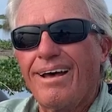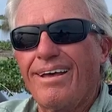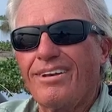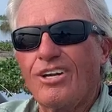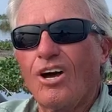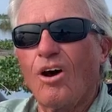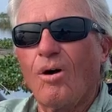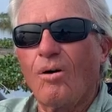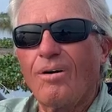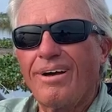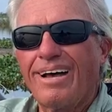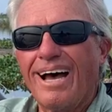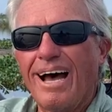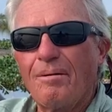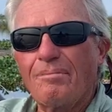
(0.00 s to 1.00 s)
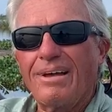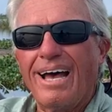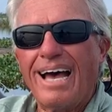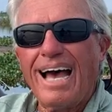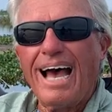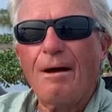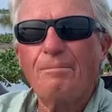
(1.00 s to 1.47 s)
no,
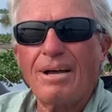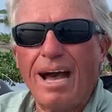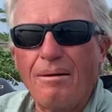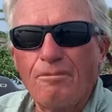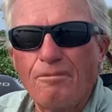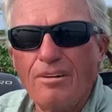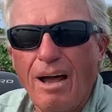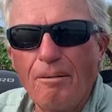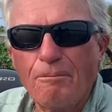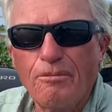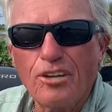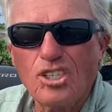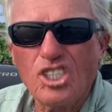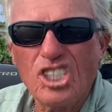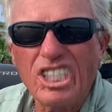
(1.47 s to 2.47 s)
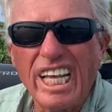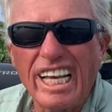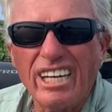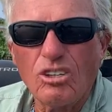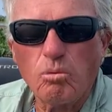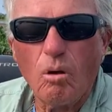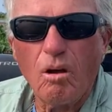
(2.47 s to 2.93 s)
I'm fishing
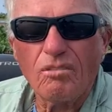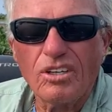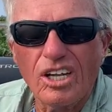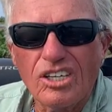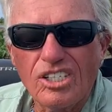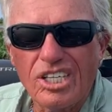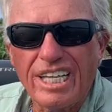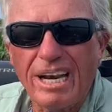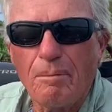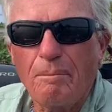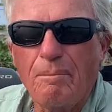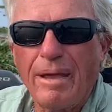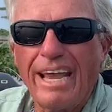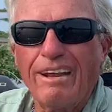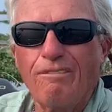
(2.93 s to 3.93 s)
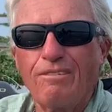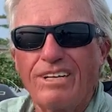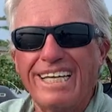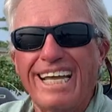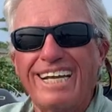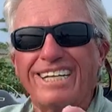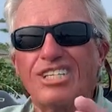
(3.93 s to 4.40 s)
10 and 12 dozen that I'm paying,
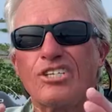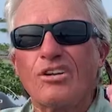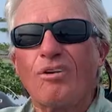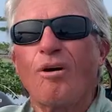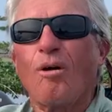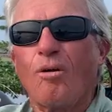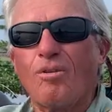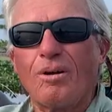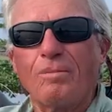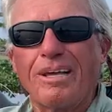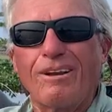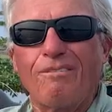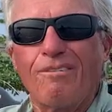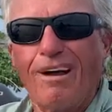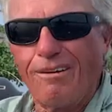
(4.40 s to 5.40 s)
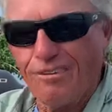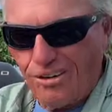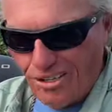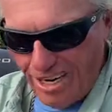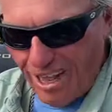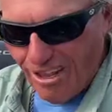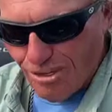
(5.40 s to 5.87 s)
getting zero. I'm getting
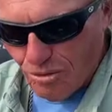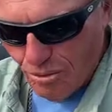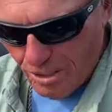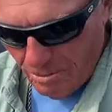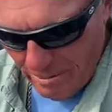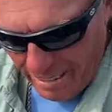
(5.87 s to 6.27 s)
$500 worth of